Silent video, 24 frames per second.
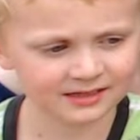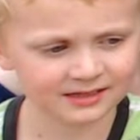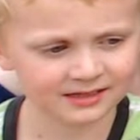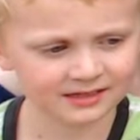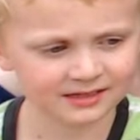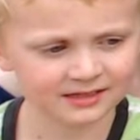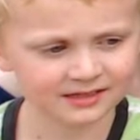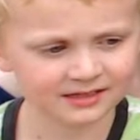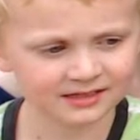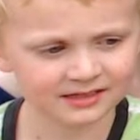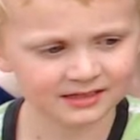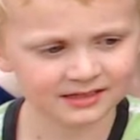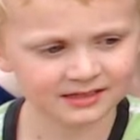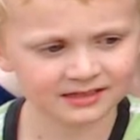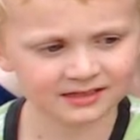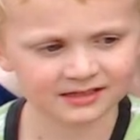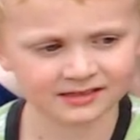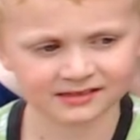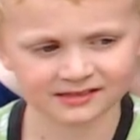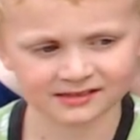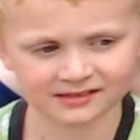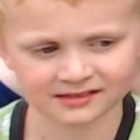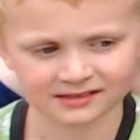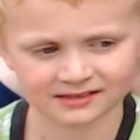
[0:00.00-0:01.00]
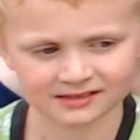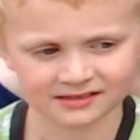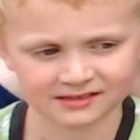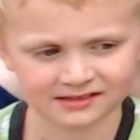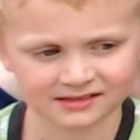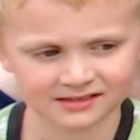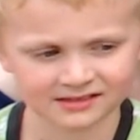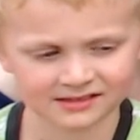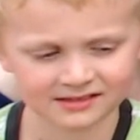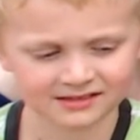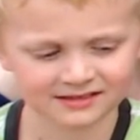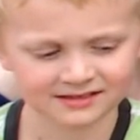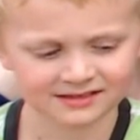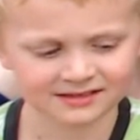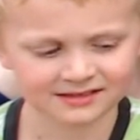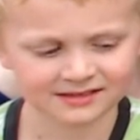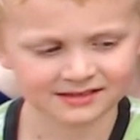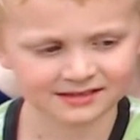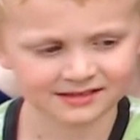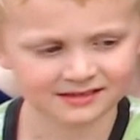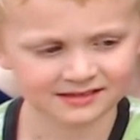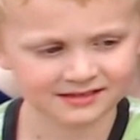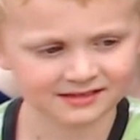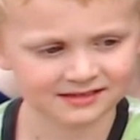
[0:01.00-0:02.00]

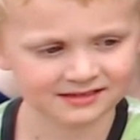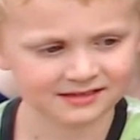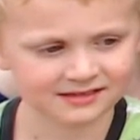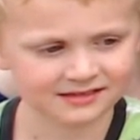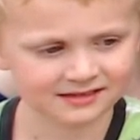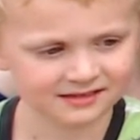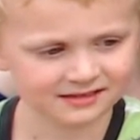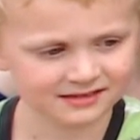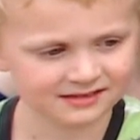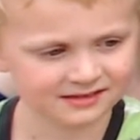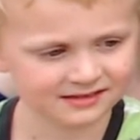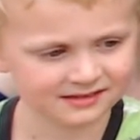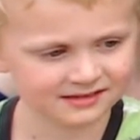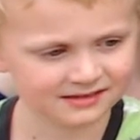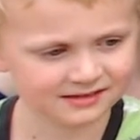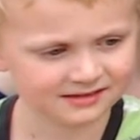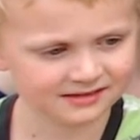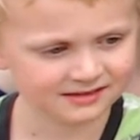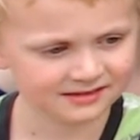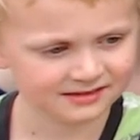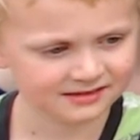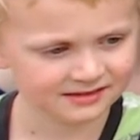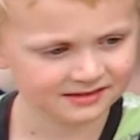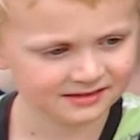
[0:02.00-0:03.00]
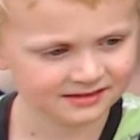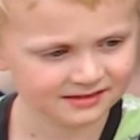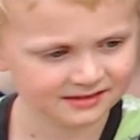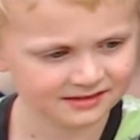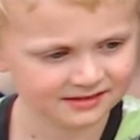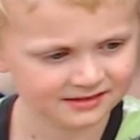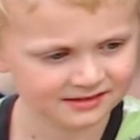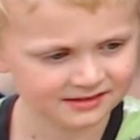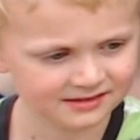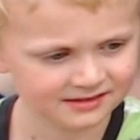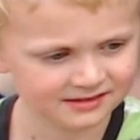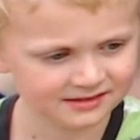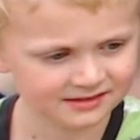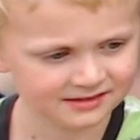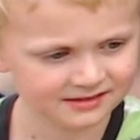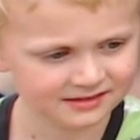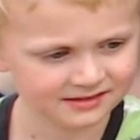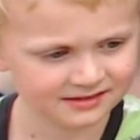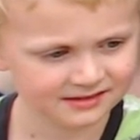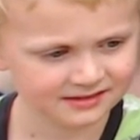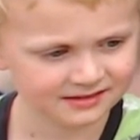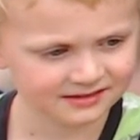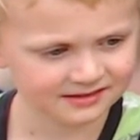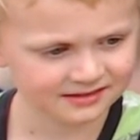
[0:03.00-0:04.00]

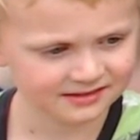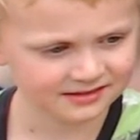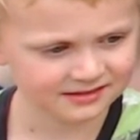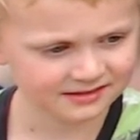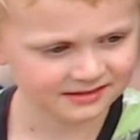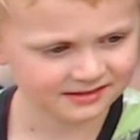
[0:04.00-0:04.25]
This person isn't speaking.